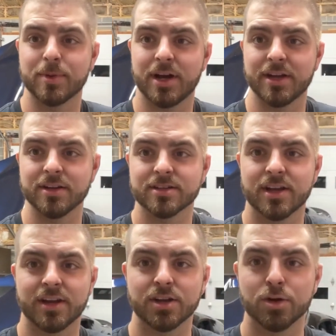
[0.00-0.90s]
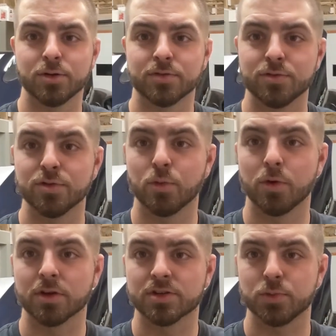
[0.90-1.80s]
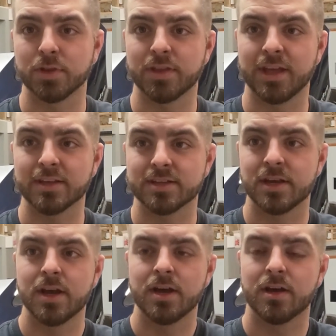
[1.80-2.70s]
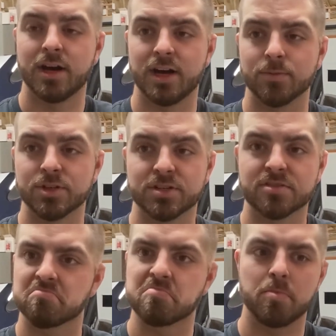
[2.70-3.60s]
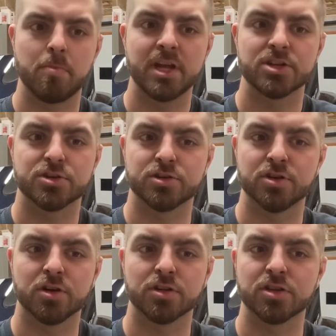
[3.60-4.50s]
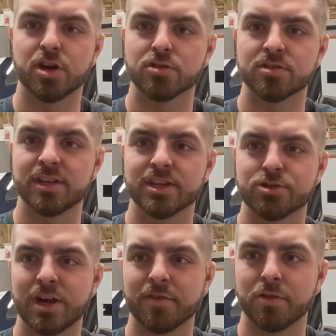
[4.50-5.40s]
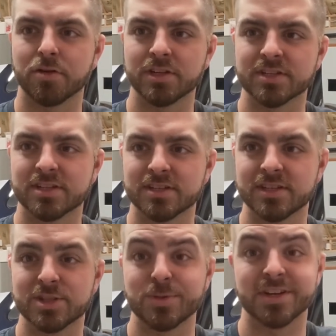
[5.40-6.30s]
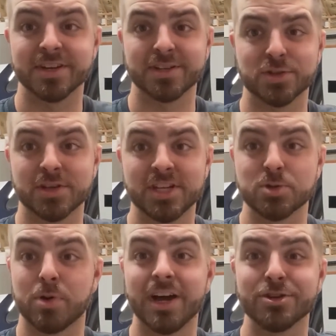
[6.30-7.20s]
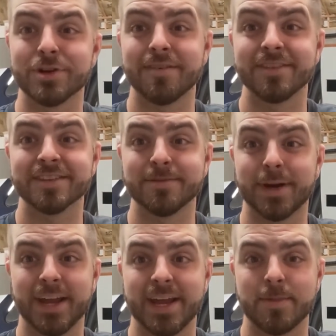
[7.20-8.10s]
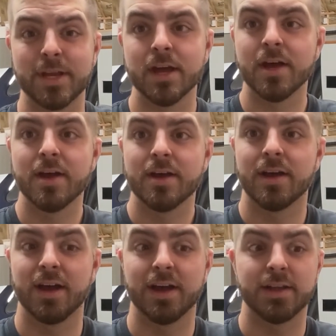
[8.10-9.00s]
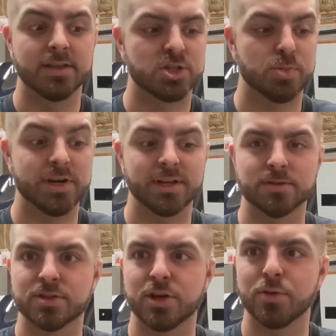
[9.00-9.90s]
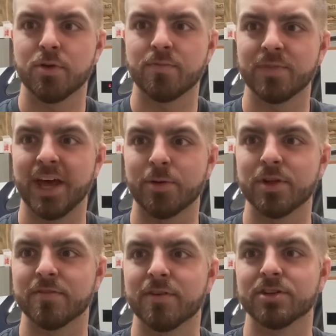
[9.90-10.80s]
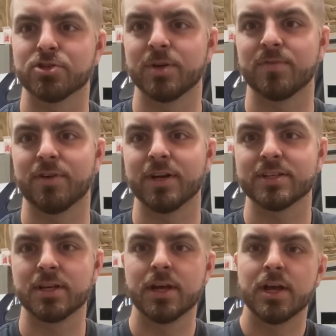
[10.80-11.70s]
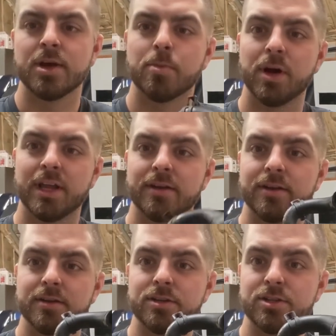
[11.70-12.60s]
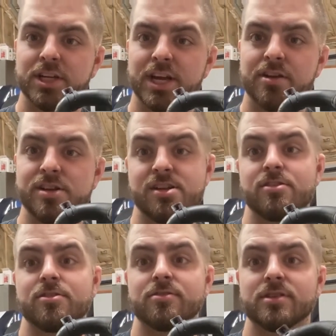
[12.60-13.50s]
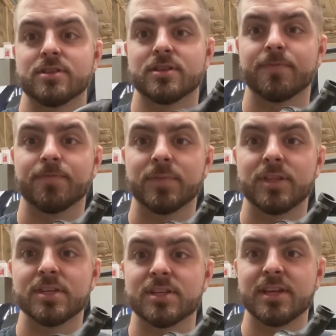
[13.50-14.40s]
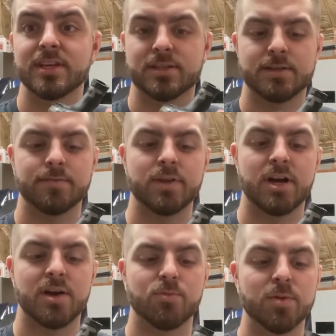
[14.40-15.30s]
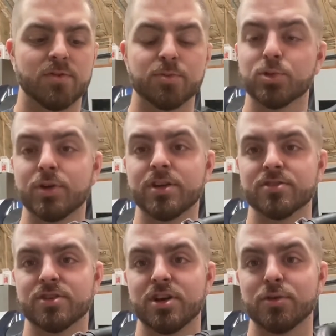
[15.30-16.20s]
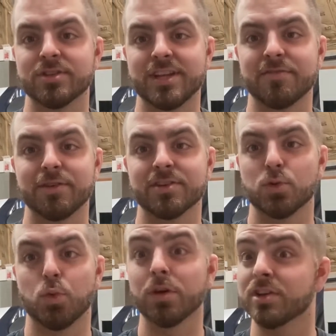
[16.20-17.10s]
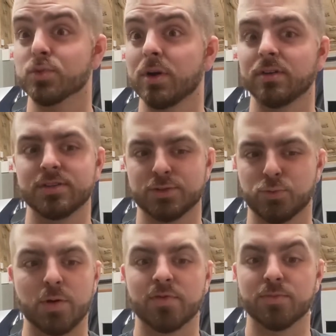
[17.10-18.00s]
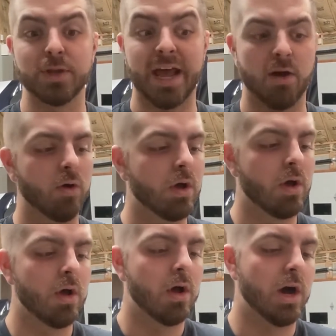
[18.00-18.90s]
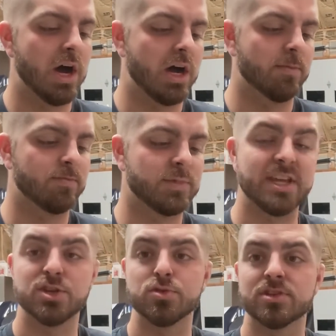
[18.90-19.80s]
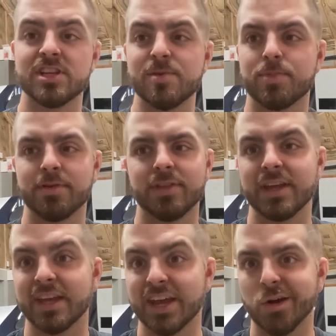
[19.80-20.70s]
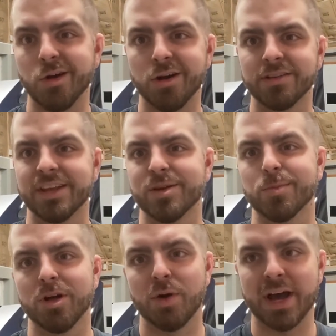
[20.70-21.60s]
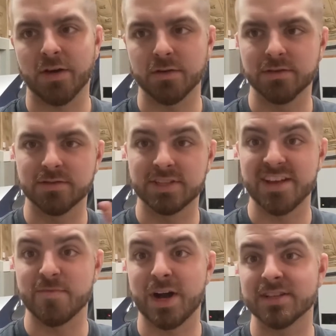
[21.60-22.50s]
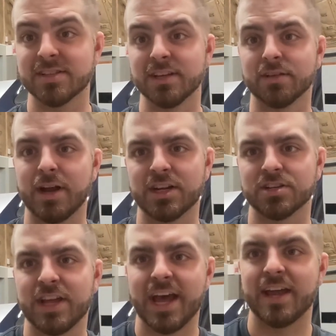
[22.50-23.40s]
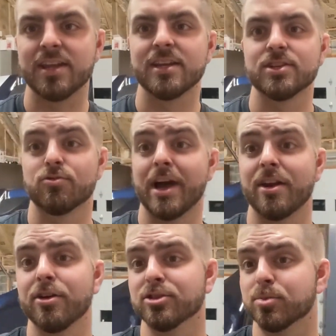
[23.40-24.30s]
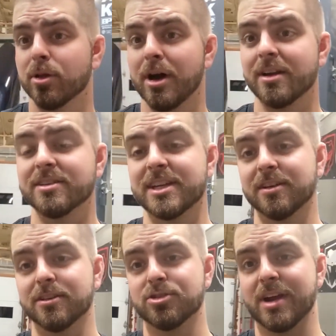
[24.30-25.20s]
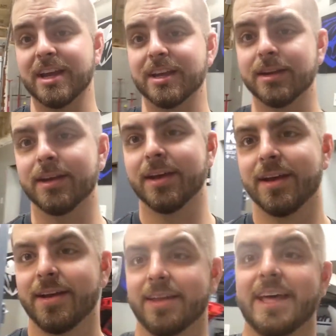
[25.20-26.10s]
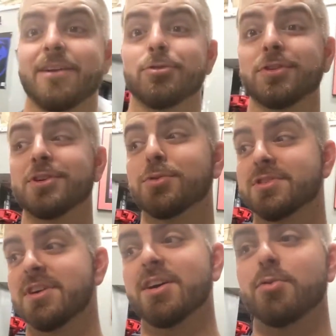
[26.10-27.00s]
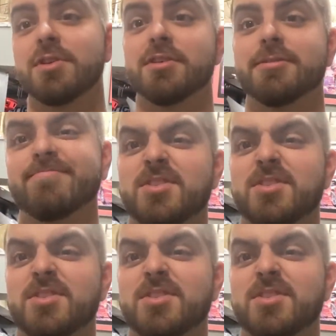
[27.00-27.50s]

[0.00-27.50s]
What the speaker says: behind us, kind of going through the works with this, just making sure it's all good to go so they can drive it long distances because he's probably driving this to Miami in the spring, so that'll be a fun trip for us. But check out your heater hoses. These things, rubber from 20 years ago, just definitely doesn't work as well as rubber from now. They do seep, they can get hard, they can blow out. Dave Mostetler actually had his rad hose blow out on Tail of the Dragon, and that really would suck when you're,